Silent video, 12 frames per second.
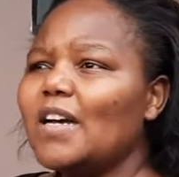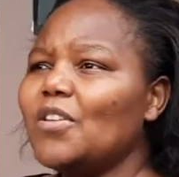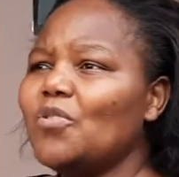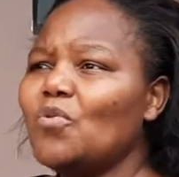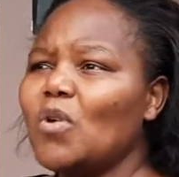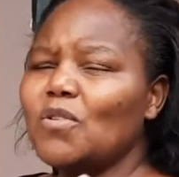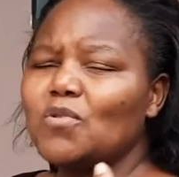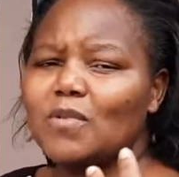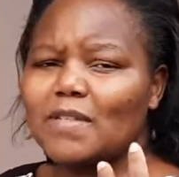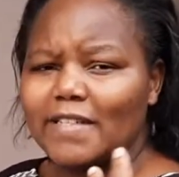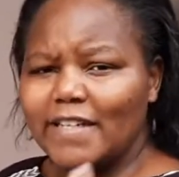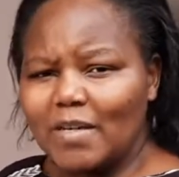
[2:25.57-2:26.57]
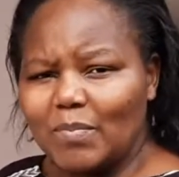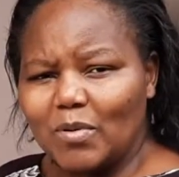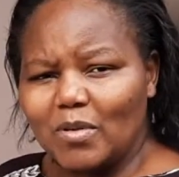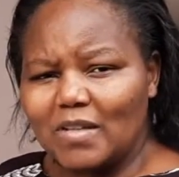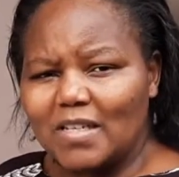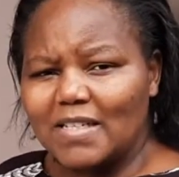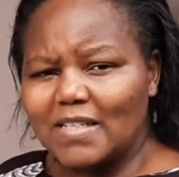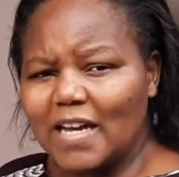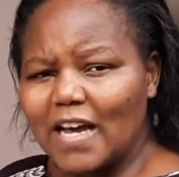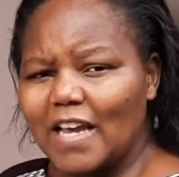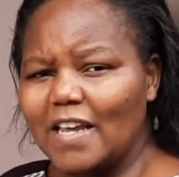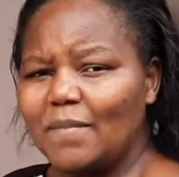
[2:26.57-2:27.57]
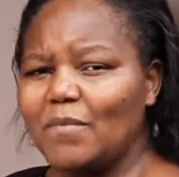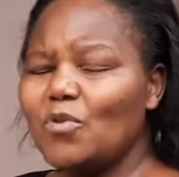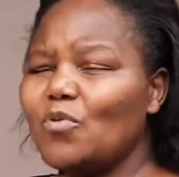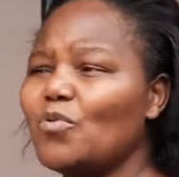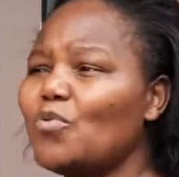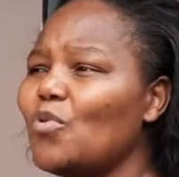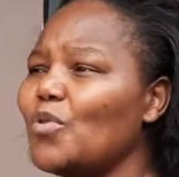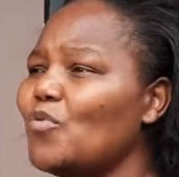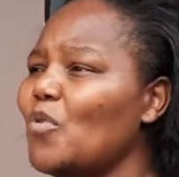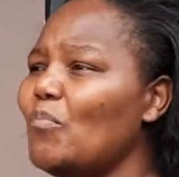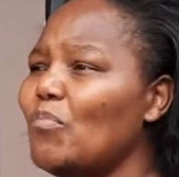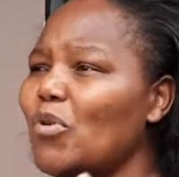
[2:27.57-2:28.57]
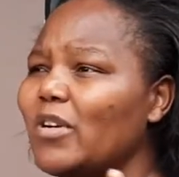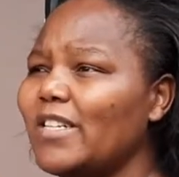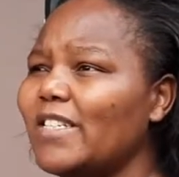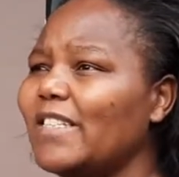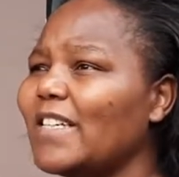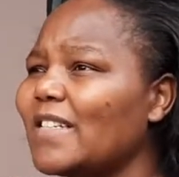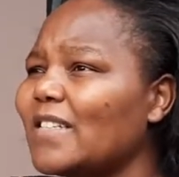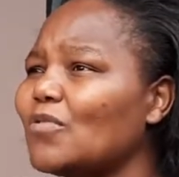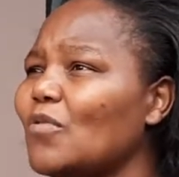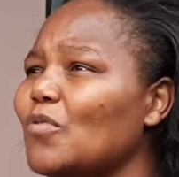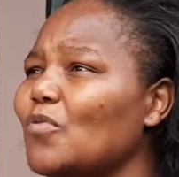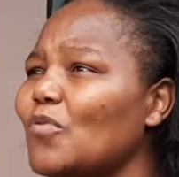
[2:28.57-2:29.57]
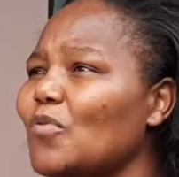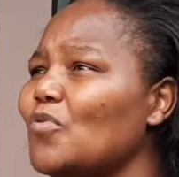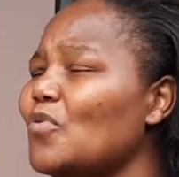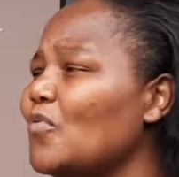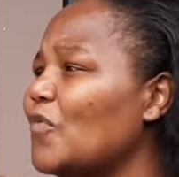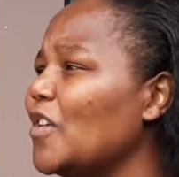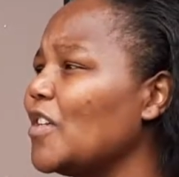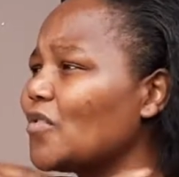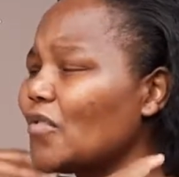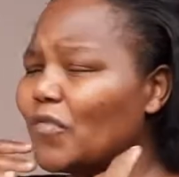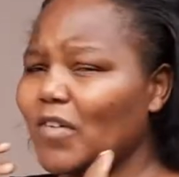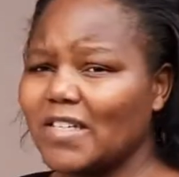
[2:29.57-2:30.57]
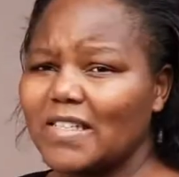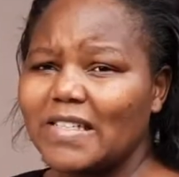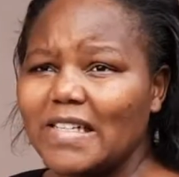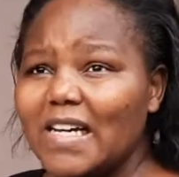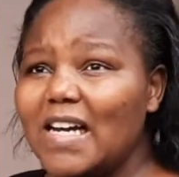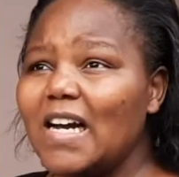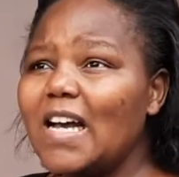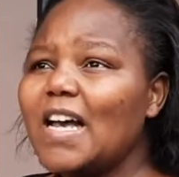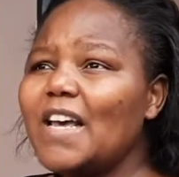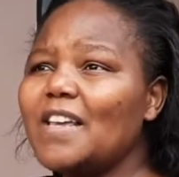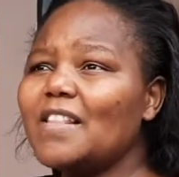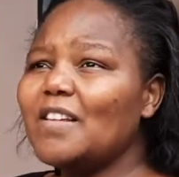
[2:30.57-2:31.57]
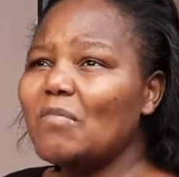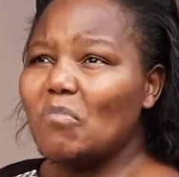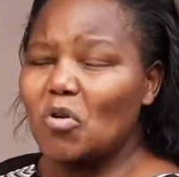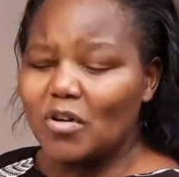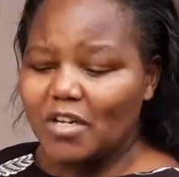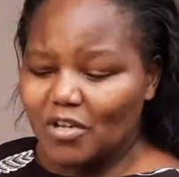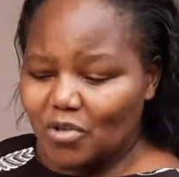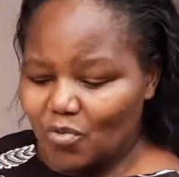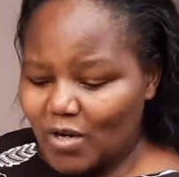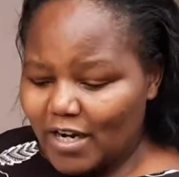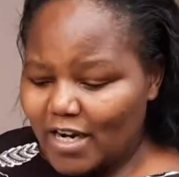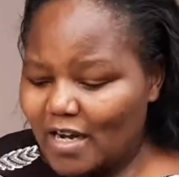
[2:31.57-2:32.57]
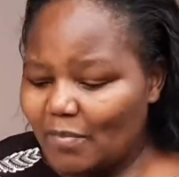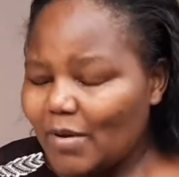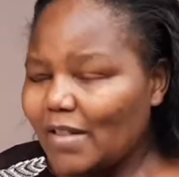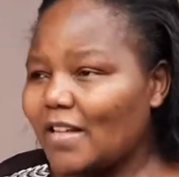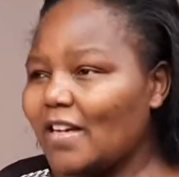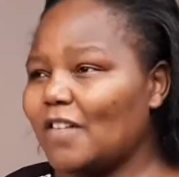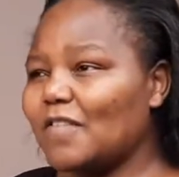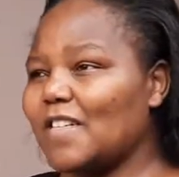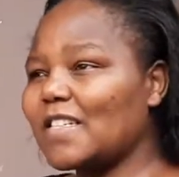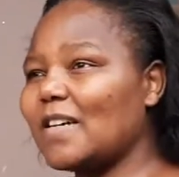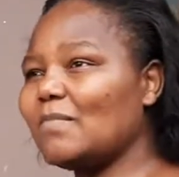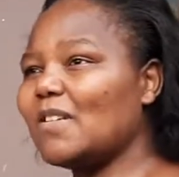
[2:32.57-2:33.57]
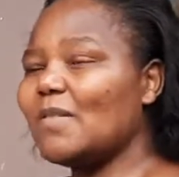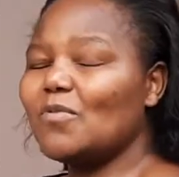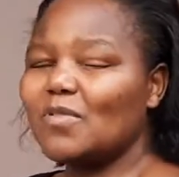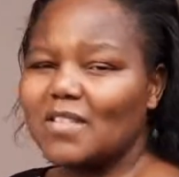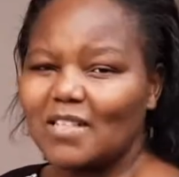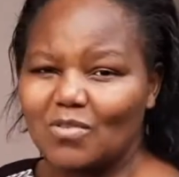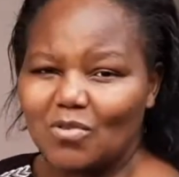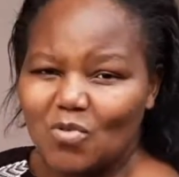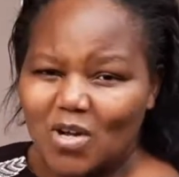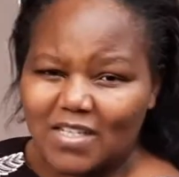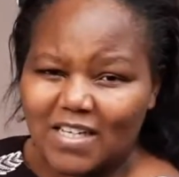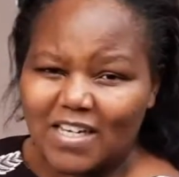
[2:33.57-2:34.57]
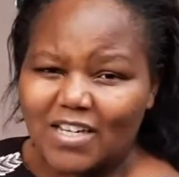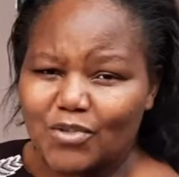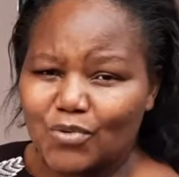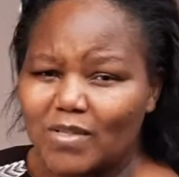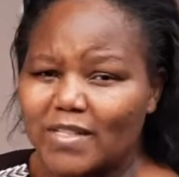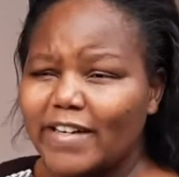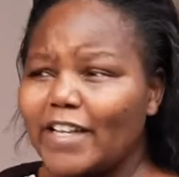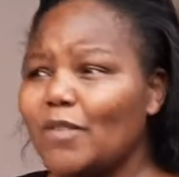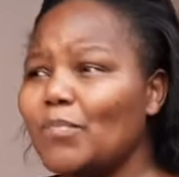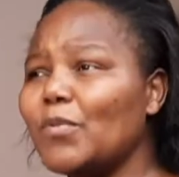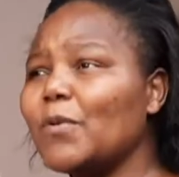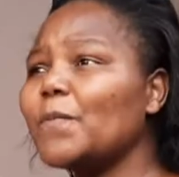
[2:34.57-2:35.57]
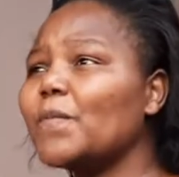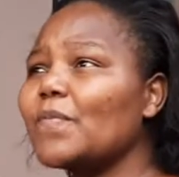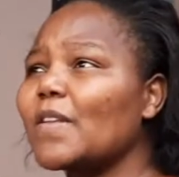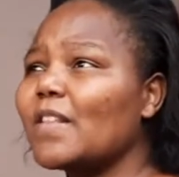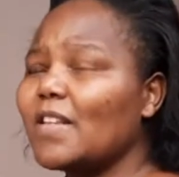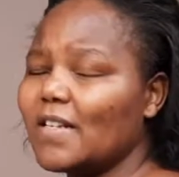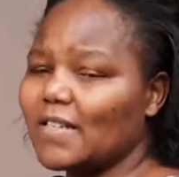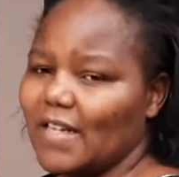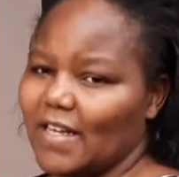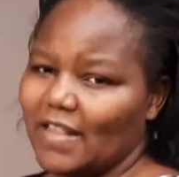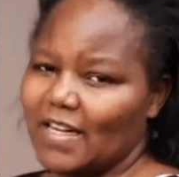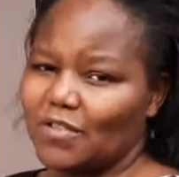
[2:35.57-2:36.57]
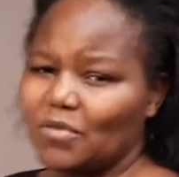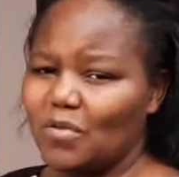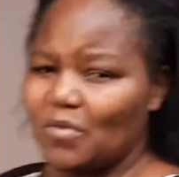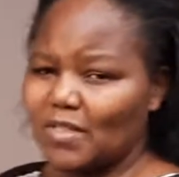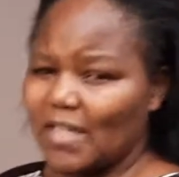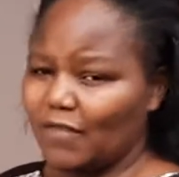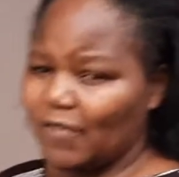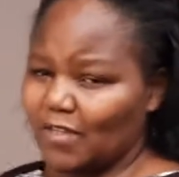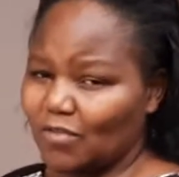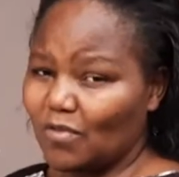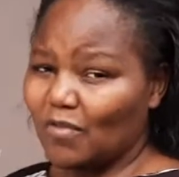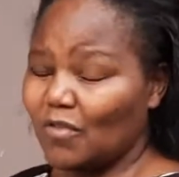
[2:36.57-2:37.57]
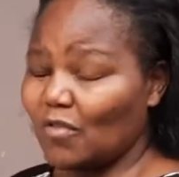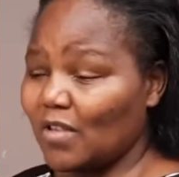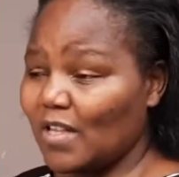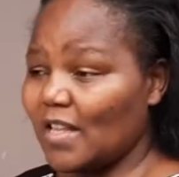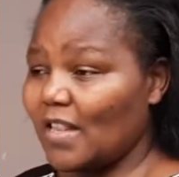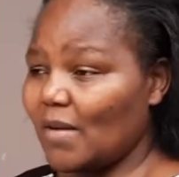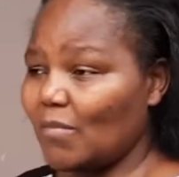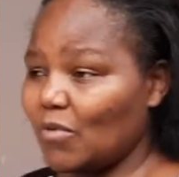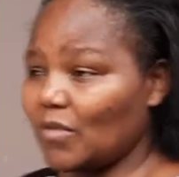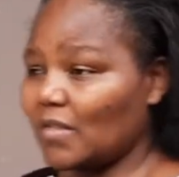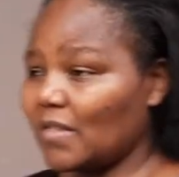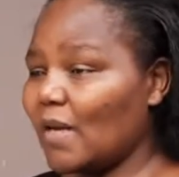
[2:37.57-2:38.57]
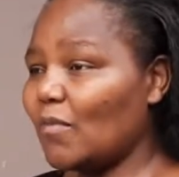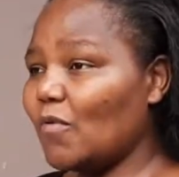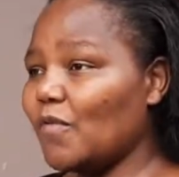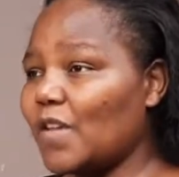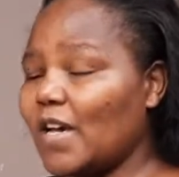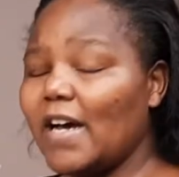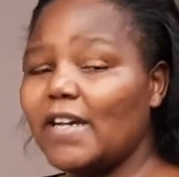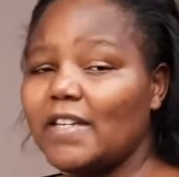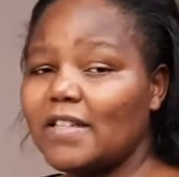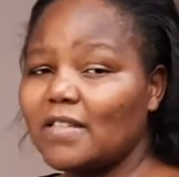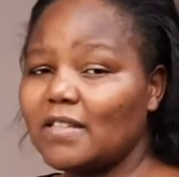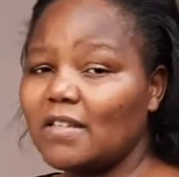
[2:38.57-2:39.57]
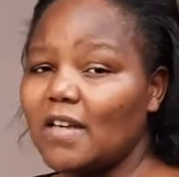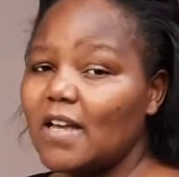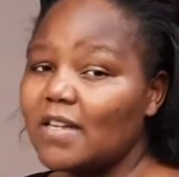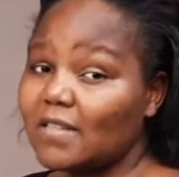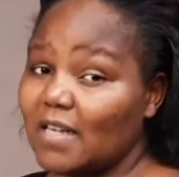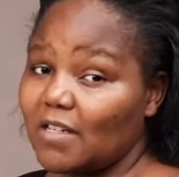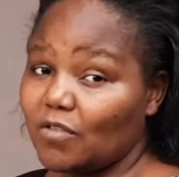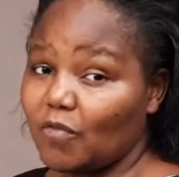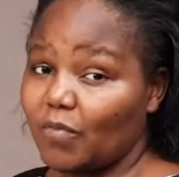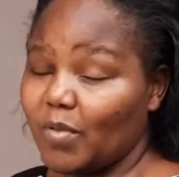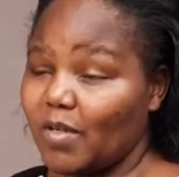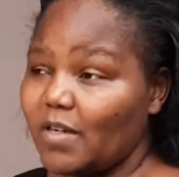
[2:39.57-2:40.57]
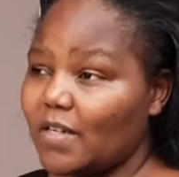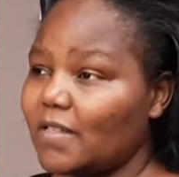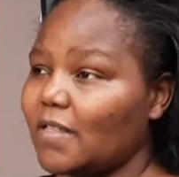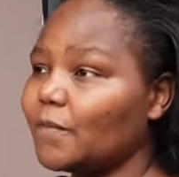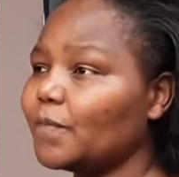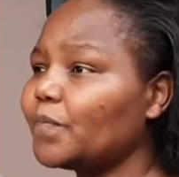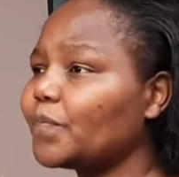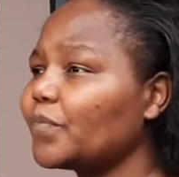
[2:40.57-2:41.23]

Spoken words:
You want to sleep all the time. Your body just you feel so fatigued. In the morning you wake up, and then after some time you want again to sleep. Things like that. So those are some of the earliest signs of pregnancy.